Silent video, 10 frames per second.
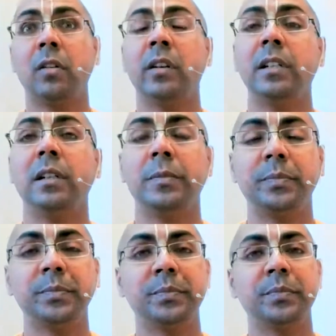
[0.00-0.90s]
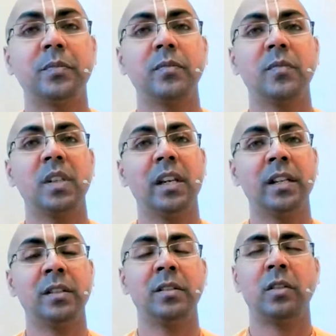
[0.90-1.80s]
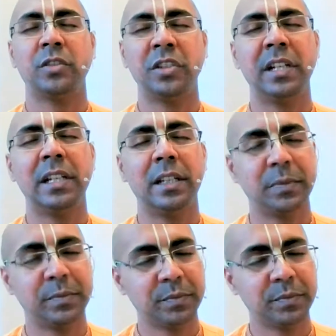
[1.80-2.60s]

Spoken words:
hotel in Australia.